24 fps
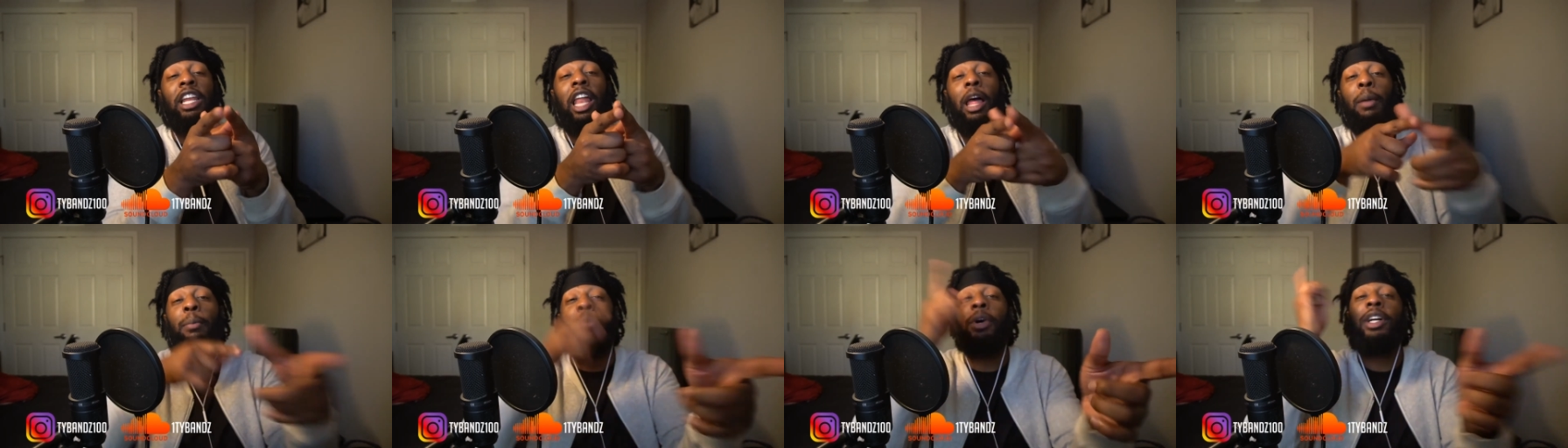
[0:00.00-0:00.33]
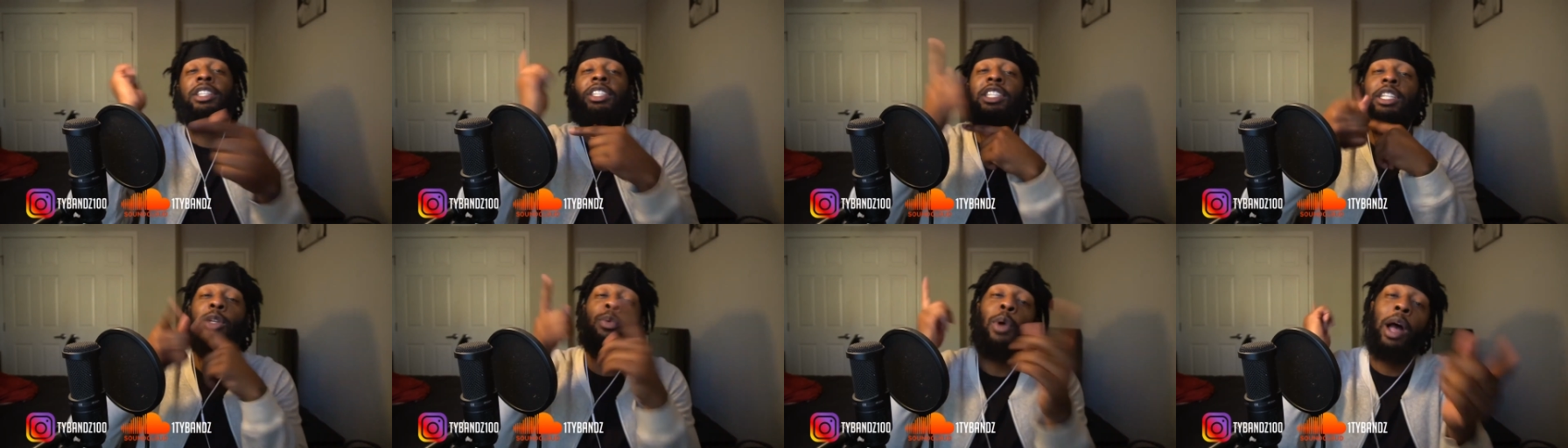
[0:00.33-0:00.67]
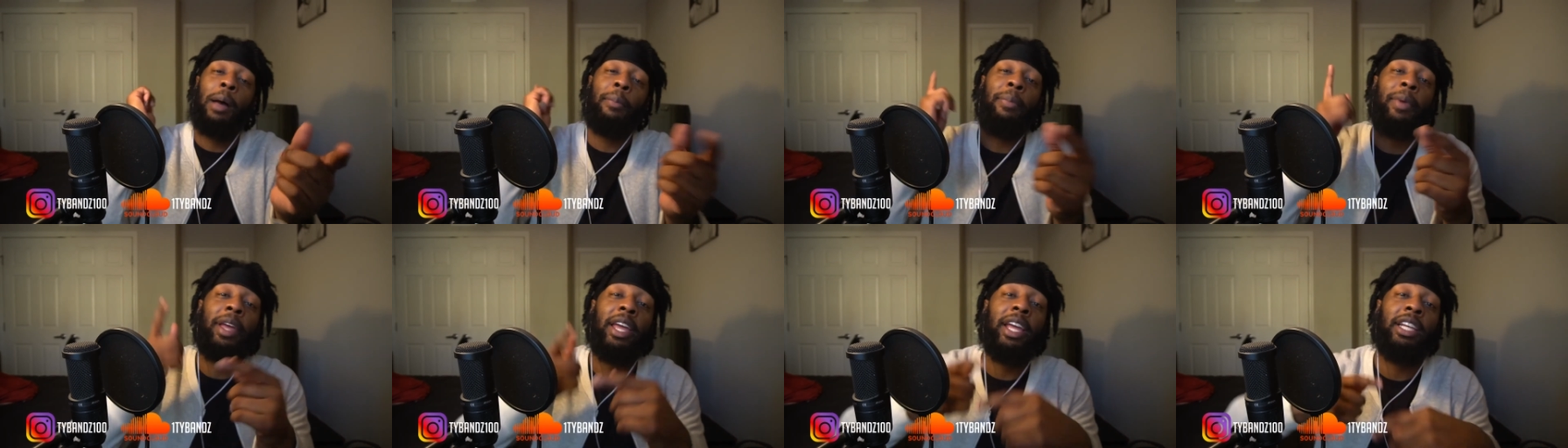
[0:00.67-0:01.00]
like button.
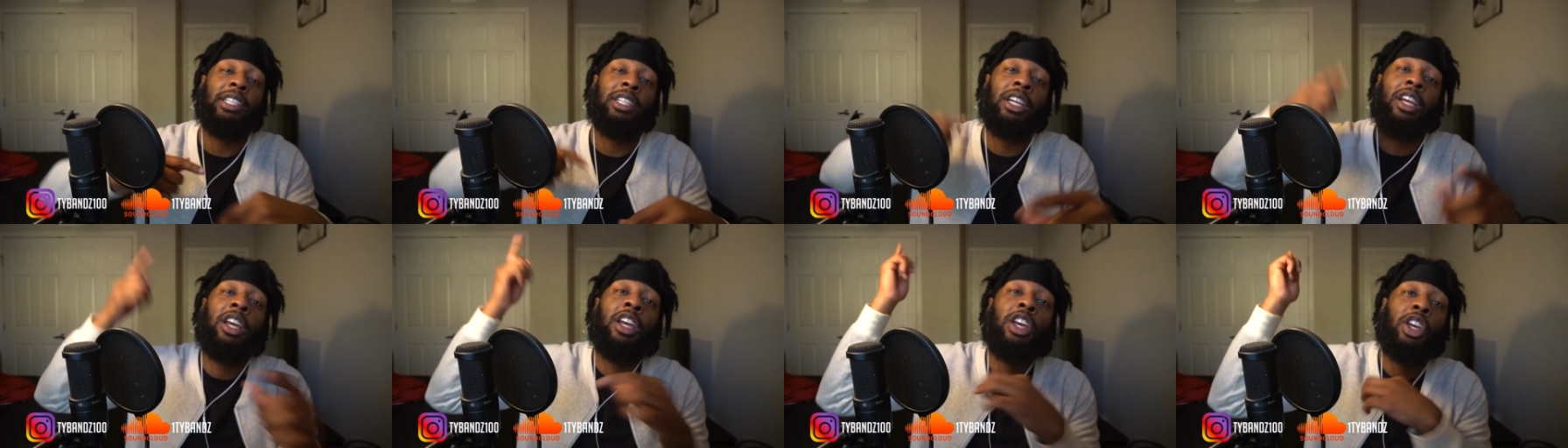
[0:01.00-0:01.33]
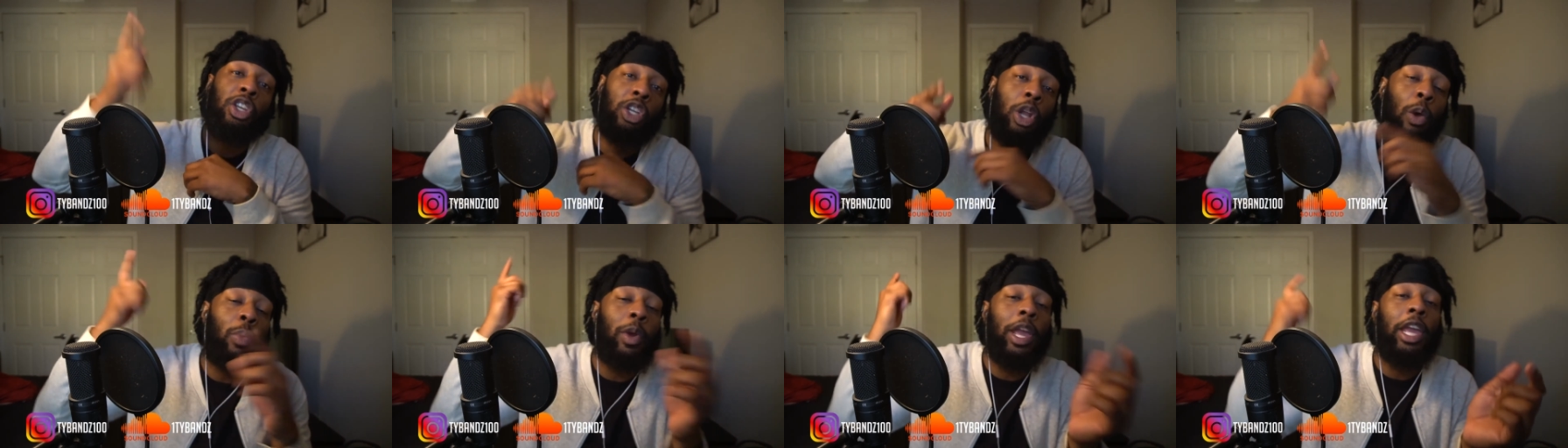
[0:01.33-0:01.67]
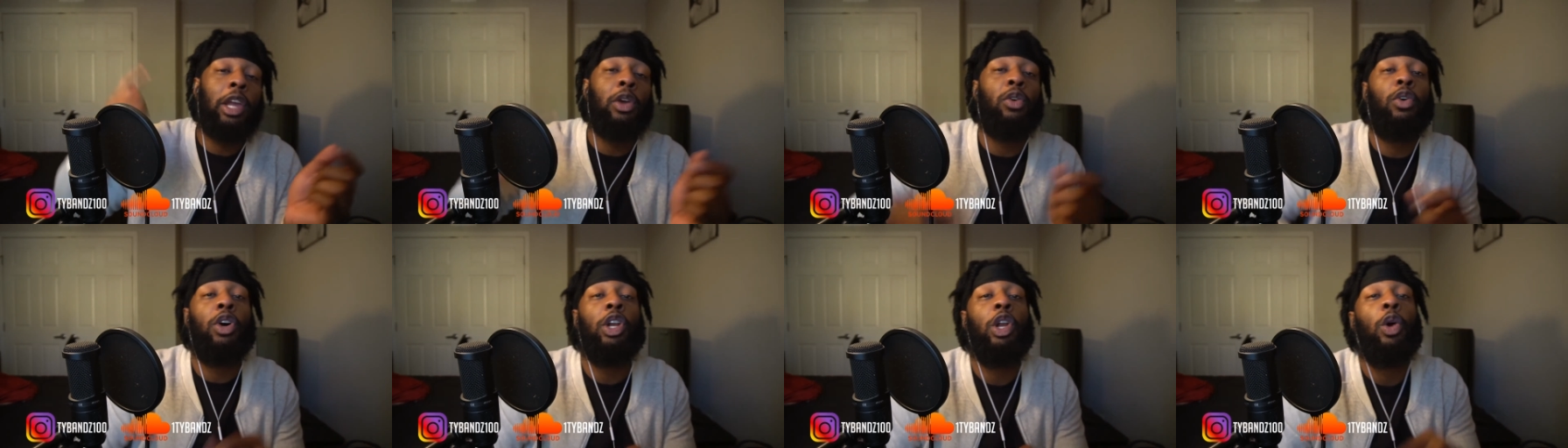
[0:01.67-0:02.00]
TyBandz100, no way
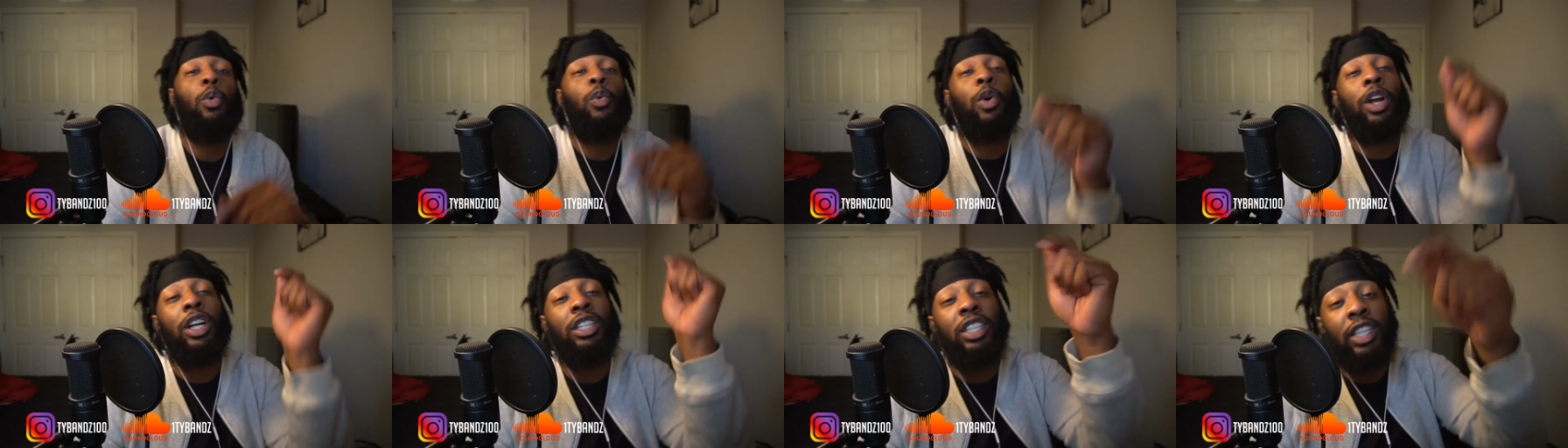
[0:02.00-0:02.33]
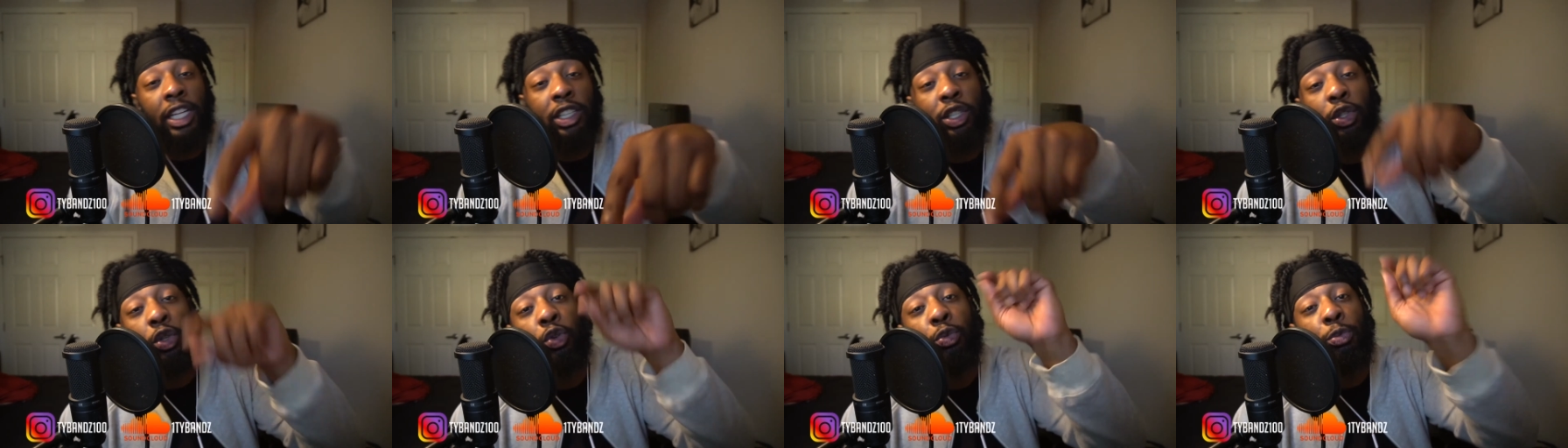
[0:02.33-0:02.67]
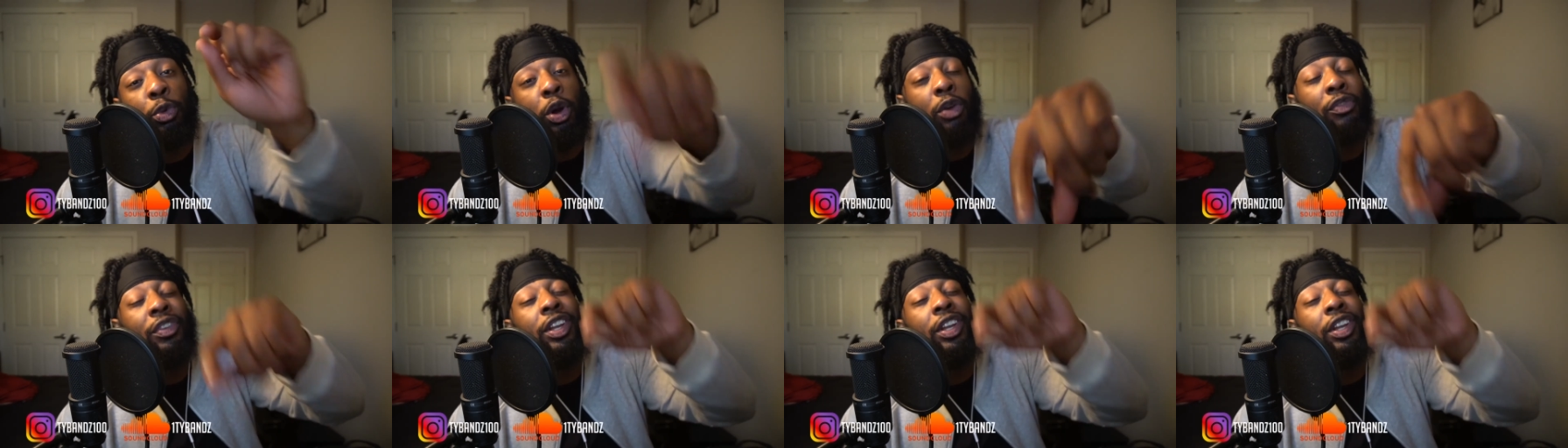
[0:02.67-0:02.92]
I'm going nowhere. Stay tuned, more